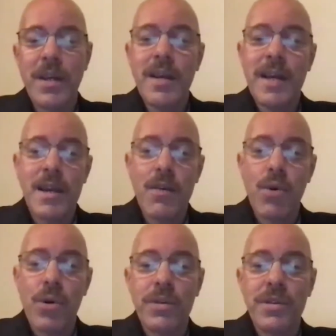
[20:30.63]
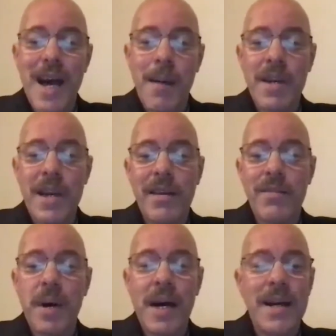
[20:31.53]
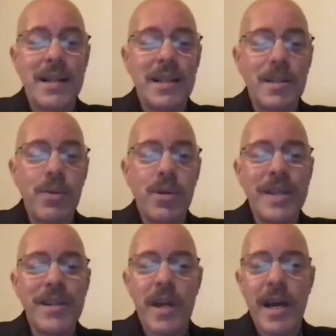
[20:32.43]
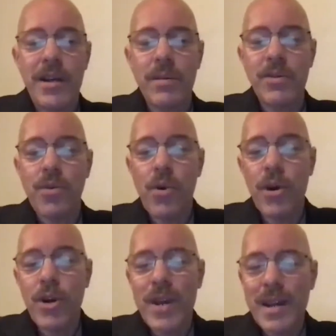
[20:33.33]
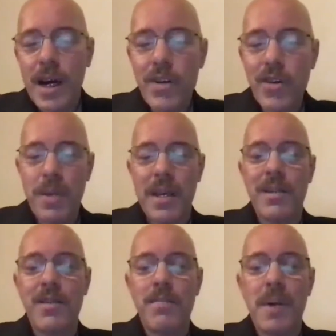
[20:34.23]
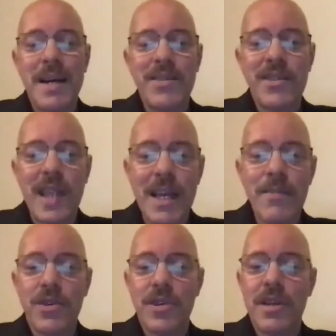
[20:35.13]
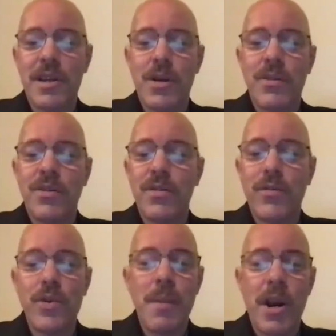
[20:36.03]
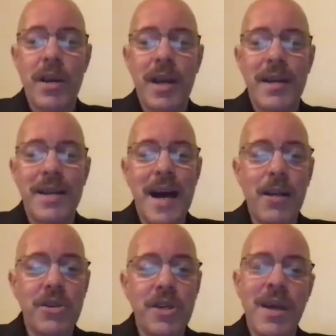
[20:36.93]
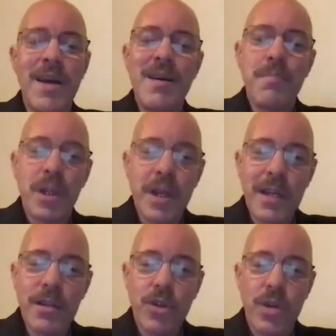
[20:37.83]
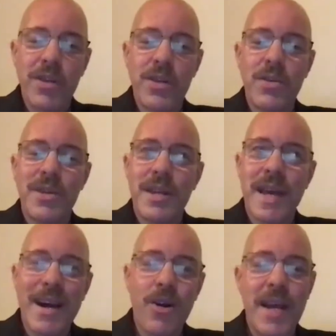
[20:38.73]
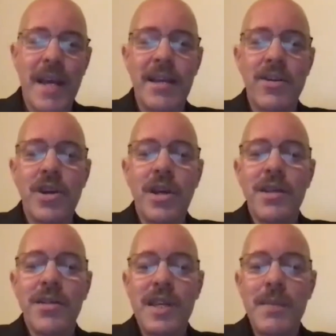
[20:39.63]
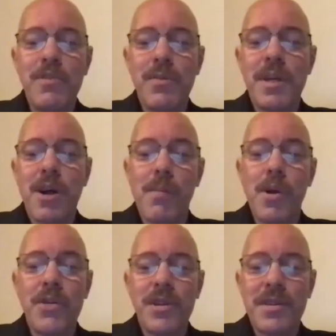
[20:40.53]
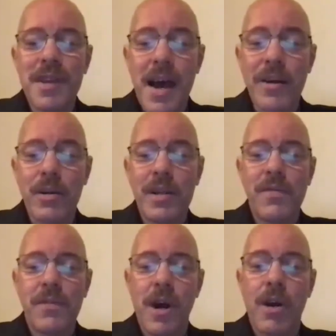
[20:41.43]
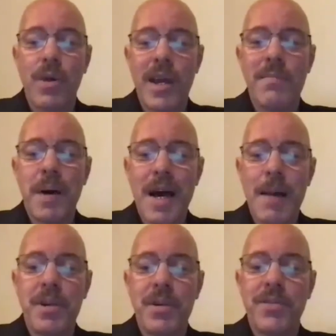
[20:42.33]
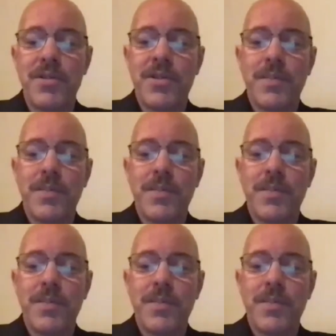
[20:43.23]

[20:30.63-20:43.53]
In a world dominated by a liberal internationalist order and underpinned by slavish adherence to free market ideology, political tricksters in our age seem to be almost entirely far-right populists.